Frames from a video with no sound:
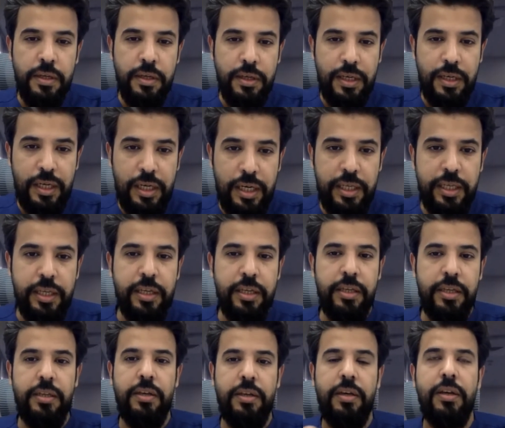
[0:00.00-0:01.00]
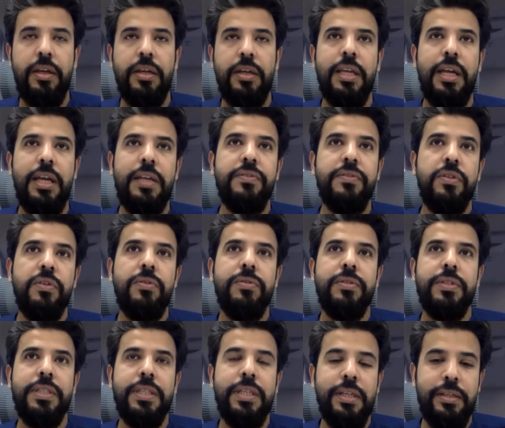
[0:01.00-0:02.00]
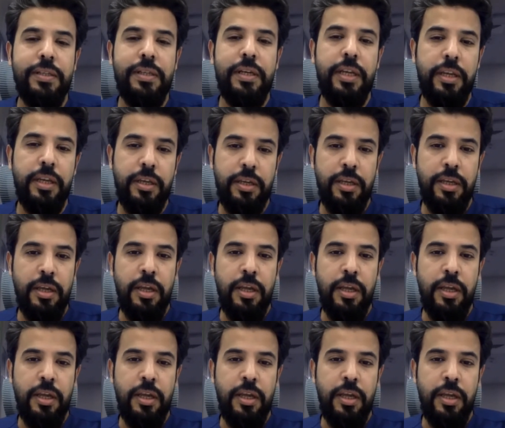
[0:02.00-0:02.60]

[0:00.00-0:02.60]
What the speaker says: leak, not as concealed leak,